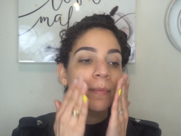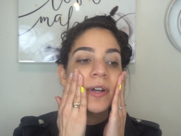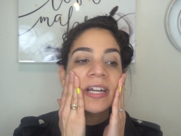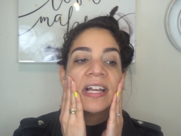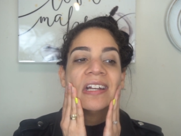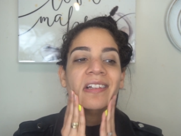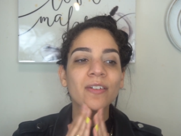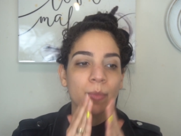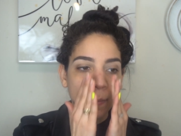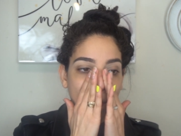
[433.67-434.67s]
I'm gonna add a
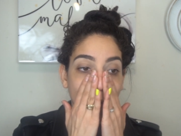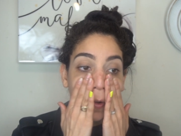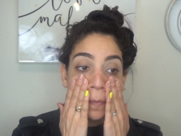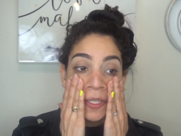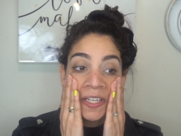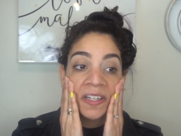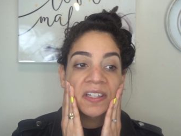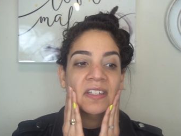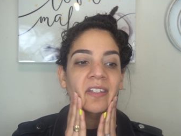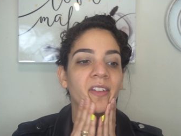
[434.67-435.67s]
little bit more
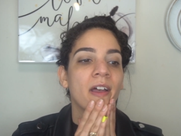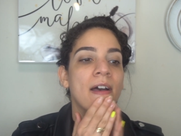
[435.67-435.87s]
because